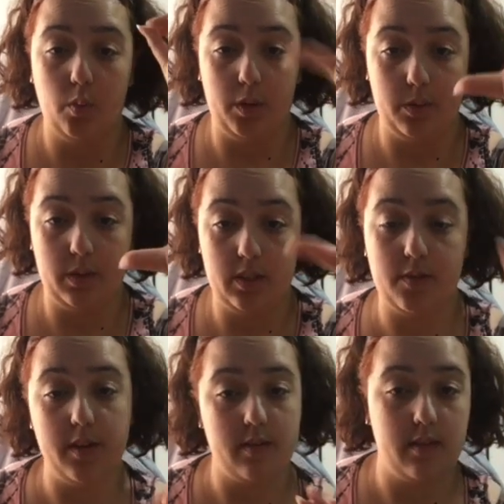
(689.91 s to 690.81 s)
we do this
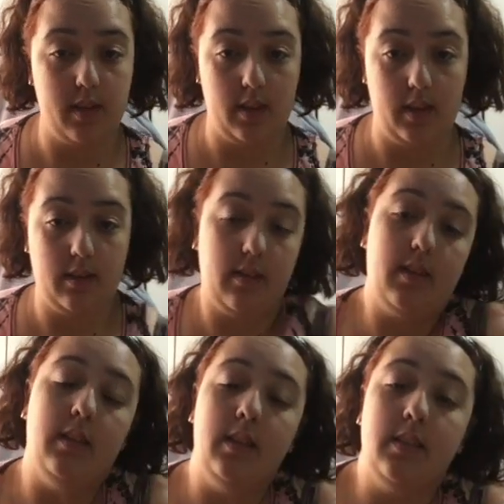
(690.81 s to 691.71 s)
first, and then
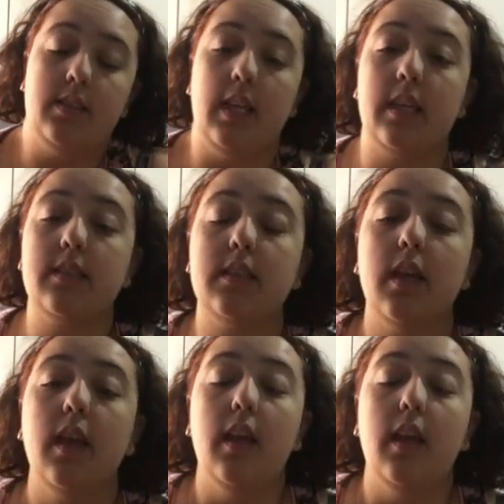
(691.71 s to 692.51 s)
this next.